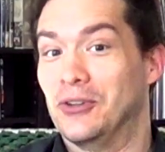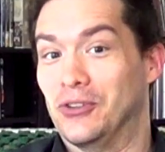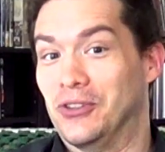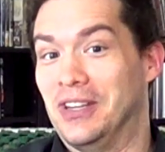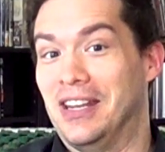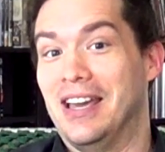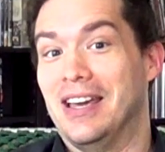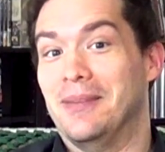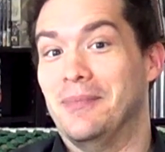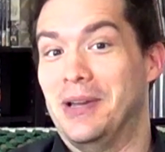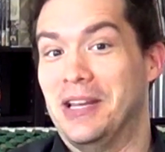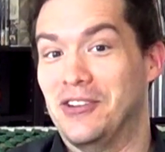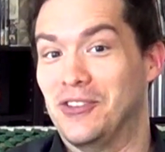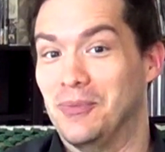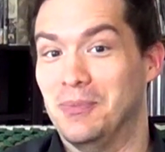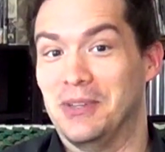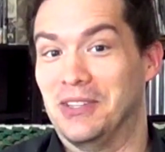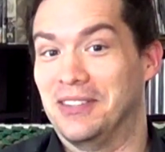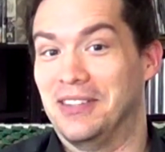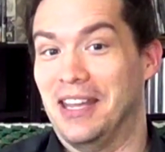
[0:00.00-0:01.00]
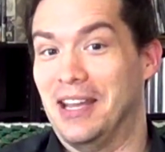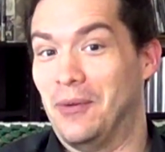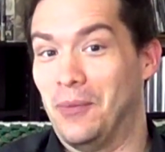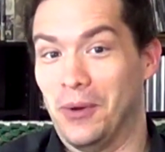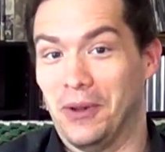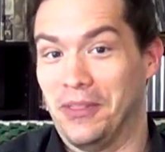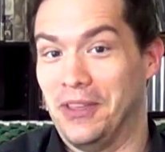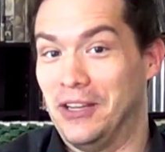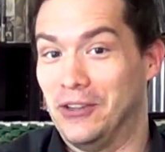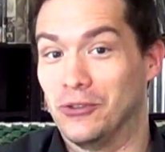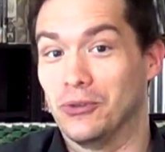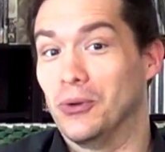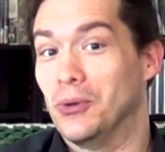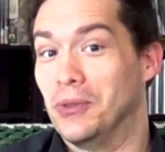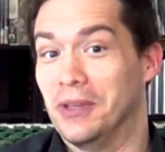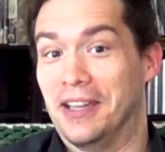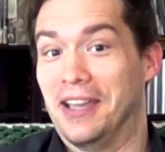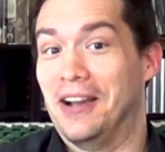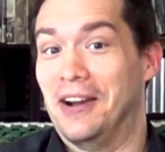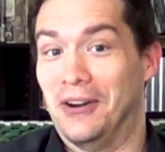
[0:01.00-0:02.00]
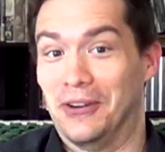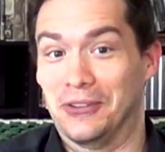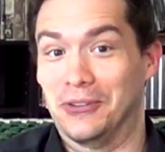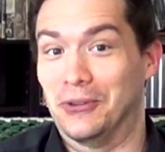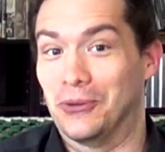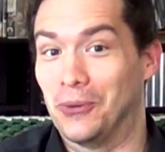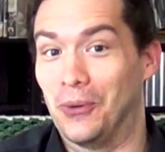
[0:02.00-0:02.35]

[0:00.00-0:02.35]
there's an animation mistake where they drew the character